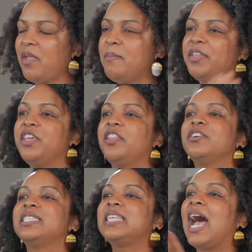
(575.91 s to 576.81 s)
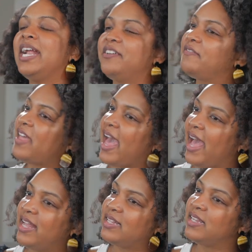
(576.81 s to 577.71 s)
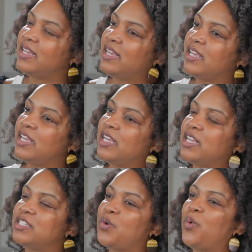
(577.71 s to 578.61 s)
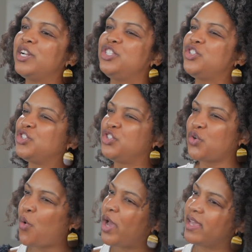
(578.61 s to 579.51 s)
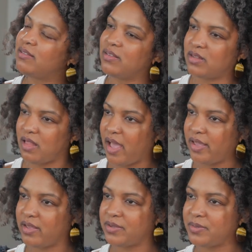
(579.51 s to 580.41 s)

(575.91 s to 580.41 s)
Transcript: But the other side of that is, what does your joy look like?